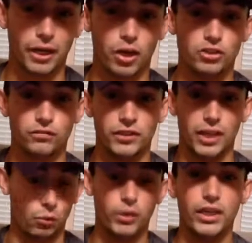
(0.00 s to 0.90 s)
but I also feel
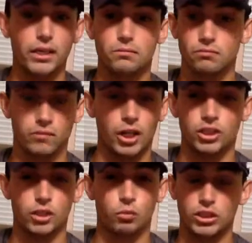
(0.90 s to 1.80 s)
like we
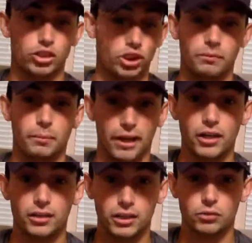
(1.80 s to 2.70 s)
should have been
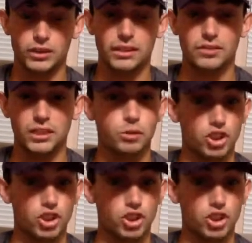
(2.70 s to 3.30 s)
better in 2017.